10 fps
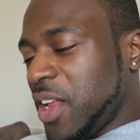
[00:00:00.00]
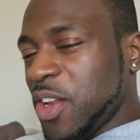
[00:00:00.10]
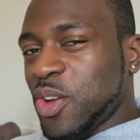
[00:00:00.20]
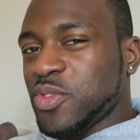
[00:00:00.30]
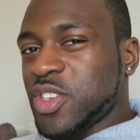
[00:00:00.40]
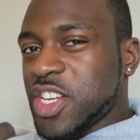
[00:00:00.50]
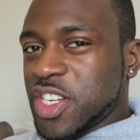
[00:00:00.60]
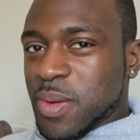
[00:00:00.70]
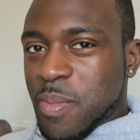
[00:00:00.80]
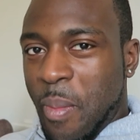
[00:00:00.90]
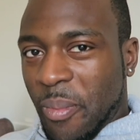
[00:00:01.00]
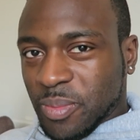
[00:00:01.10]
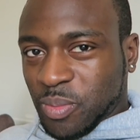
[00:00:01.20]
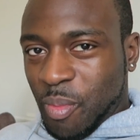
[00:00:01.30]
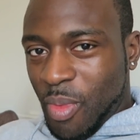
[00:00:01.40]
and then off to the gym.
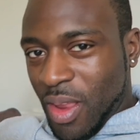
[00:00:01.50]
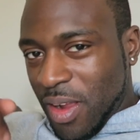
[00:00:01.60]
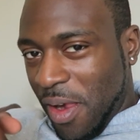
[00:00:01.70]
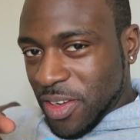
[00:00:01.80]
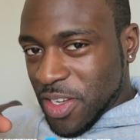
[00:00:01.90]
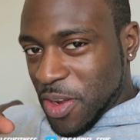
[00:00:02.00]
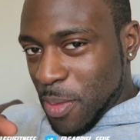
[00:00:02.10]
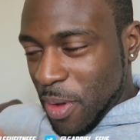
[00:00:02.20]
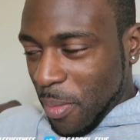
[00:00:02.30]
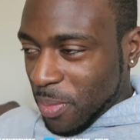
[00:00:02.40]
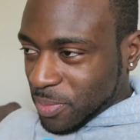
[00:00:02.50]
See you in a bit.